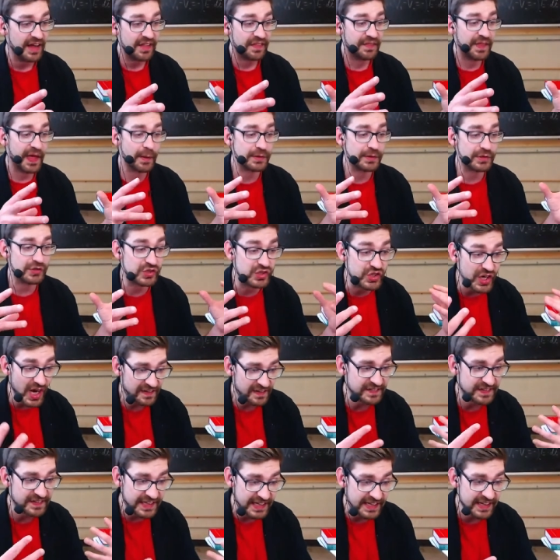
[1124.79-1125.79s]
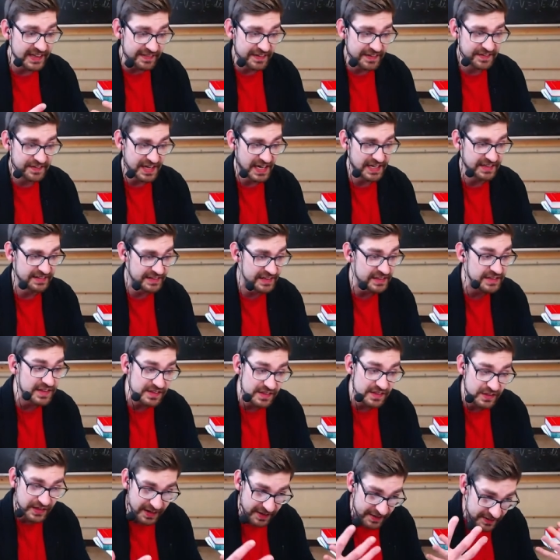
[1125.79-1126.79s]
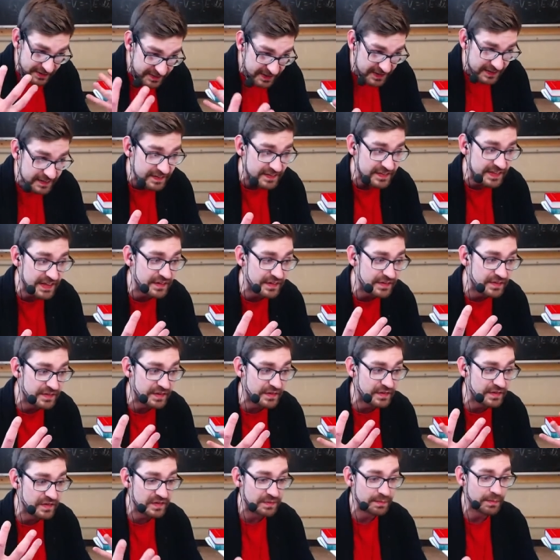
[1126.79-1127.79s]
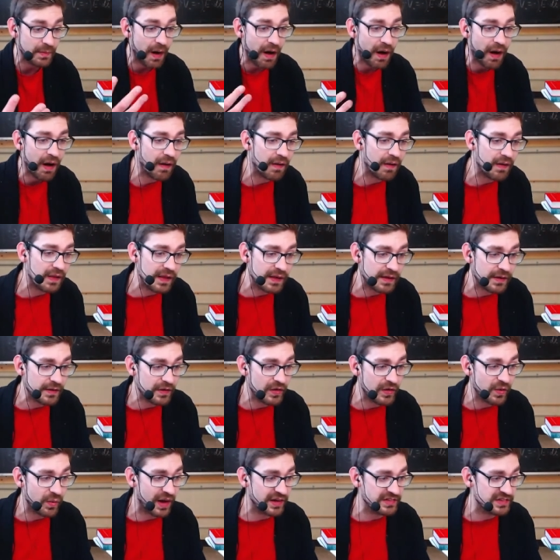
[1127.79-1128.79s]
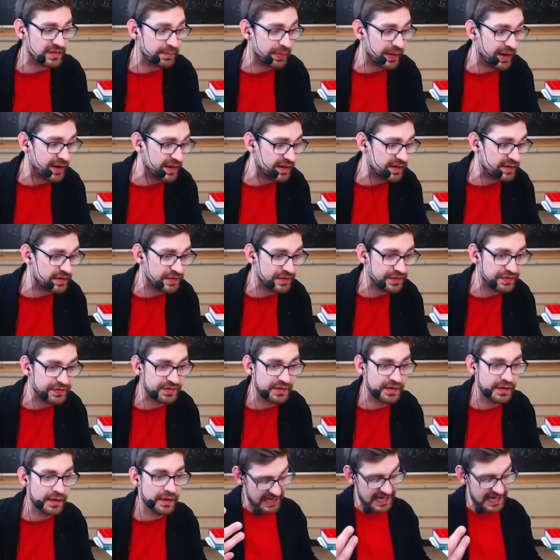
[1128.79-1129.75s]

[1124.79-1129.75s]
They were just getting this idea that there exist these small quantum particles